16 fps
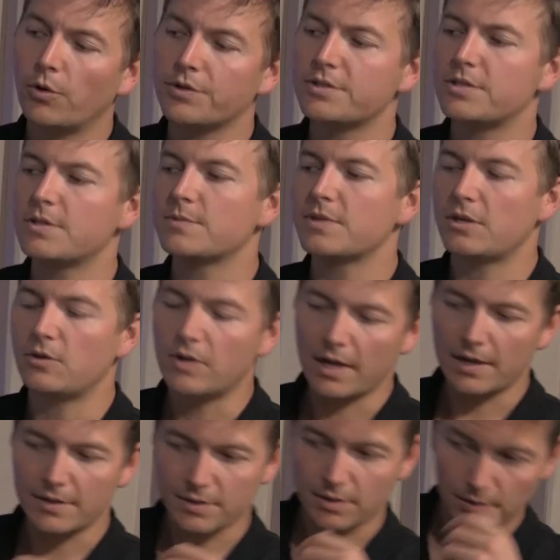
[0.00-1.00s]
Well, it seems that you
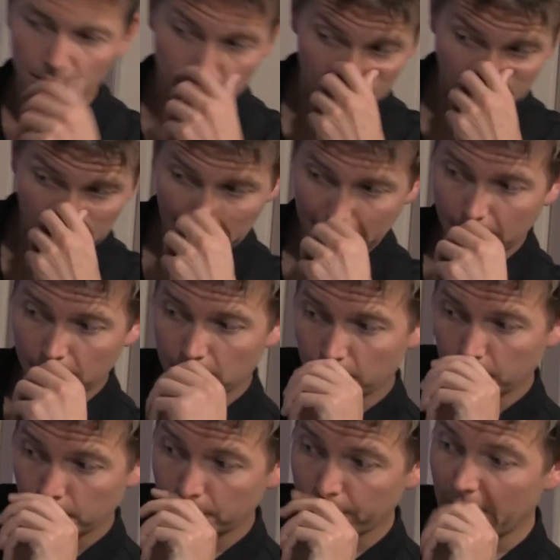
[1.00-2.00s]
guys are
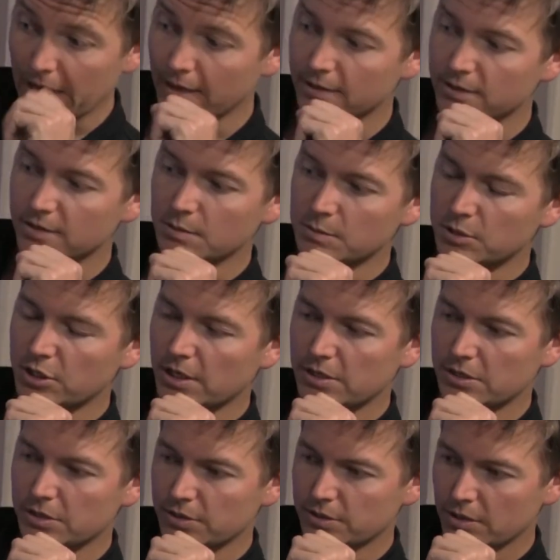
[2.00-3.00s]
making some
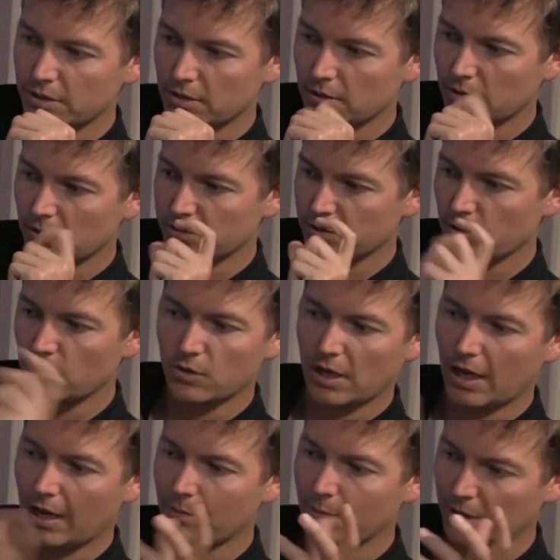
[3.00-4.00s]
changes, and so you
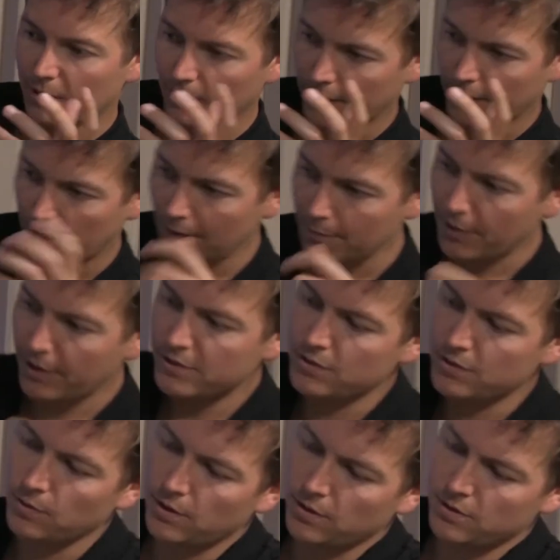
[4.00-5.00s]
came and you're like, hey, bud,
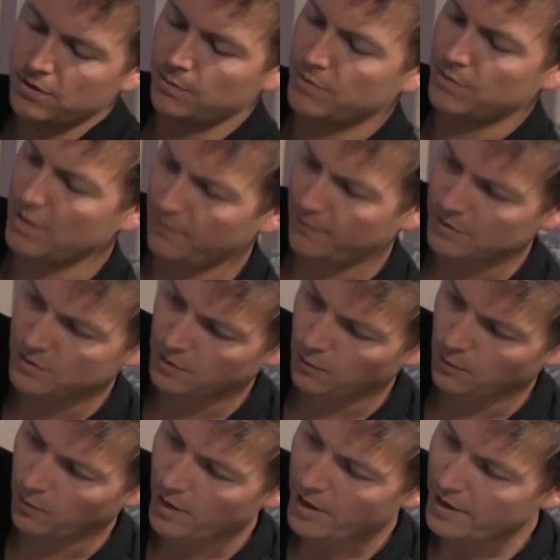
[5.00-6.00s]
so here's some stuff. And
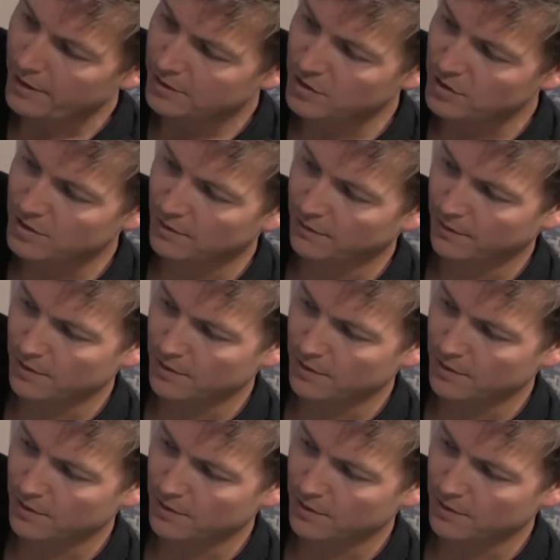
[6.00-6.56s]
so just the